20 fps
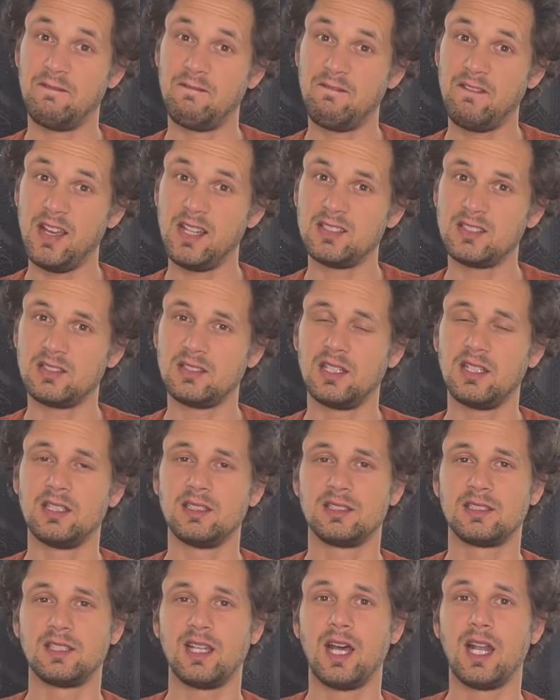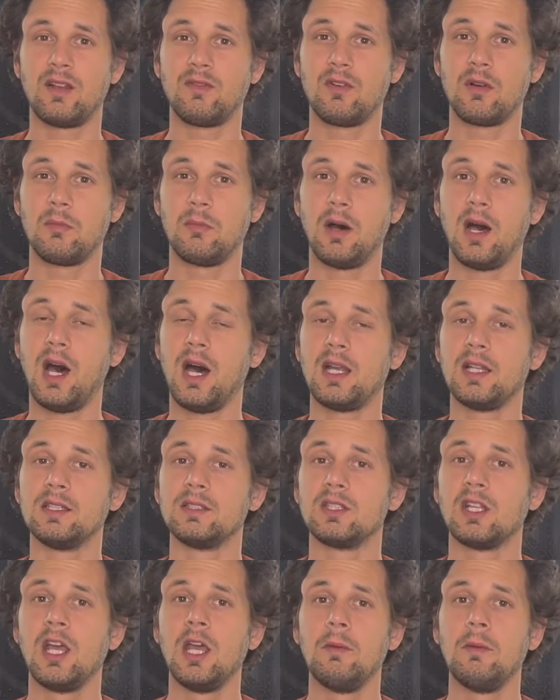festered inside of our bodies